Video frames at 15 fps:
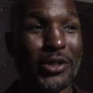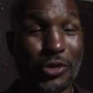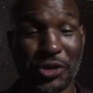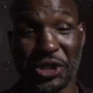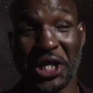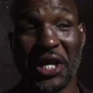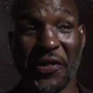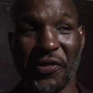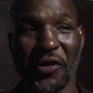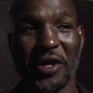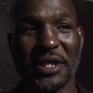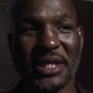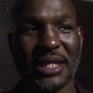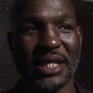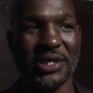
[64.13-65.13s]
you've seen a
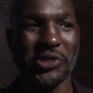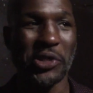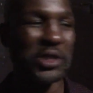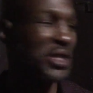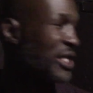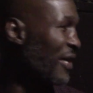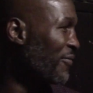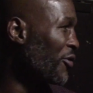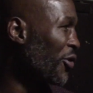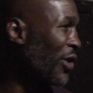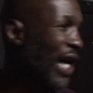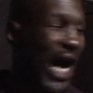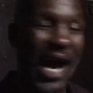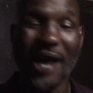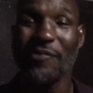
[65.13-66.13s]
36,
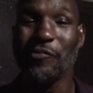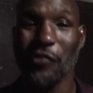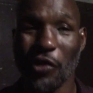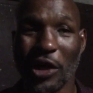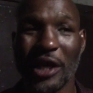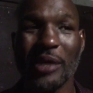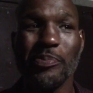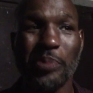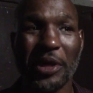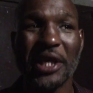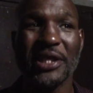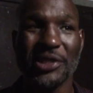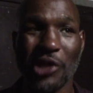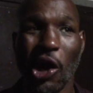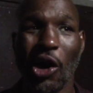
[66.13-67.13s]
37-year-old guy really put
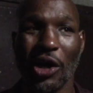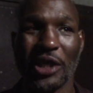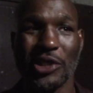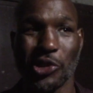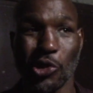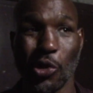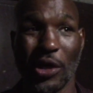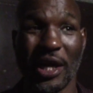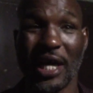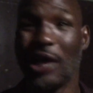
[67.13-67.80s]
his all into it,